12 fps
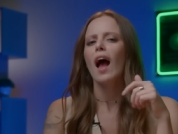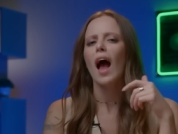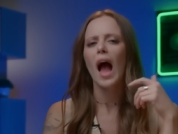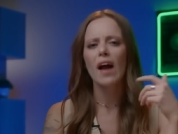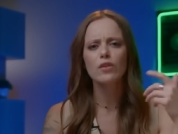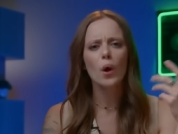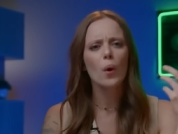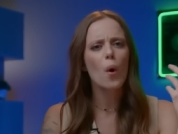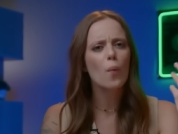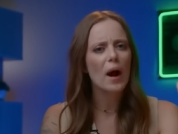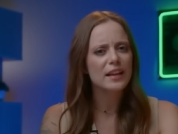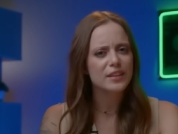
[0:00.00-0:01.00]
Have you
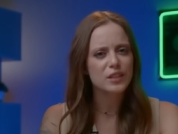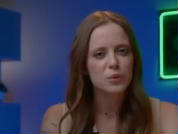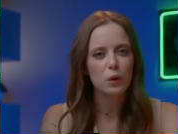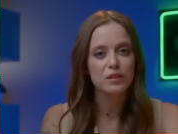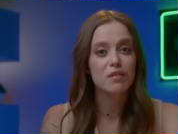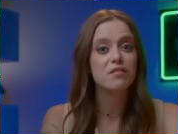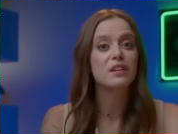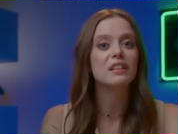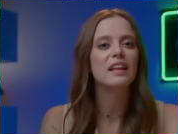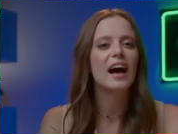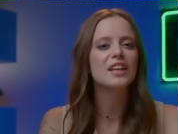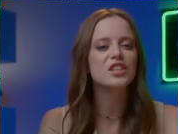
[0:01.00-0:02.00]
ever wondered what is the
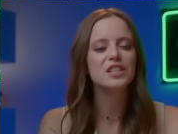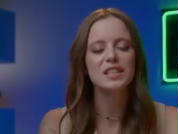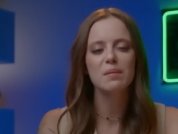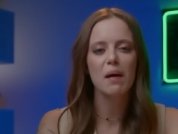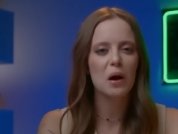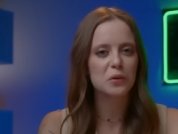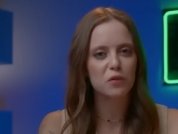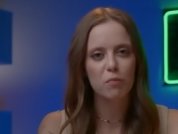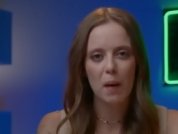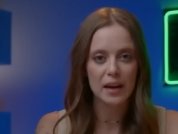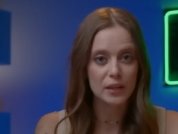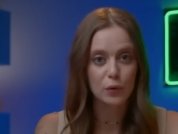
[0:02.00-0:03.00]
largest amount of
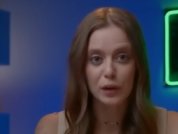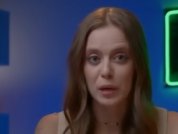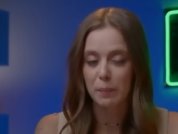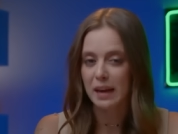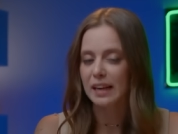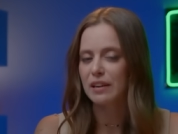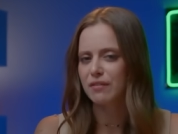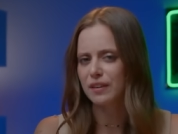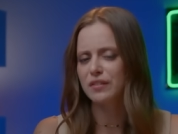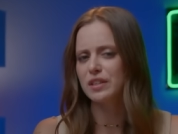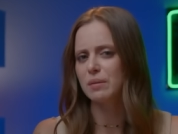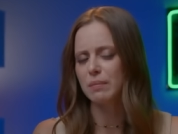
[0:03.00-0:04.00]
money you can make in
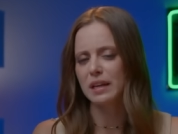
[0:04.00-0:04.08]
15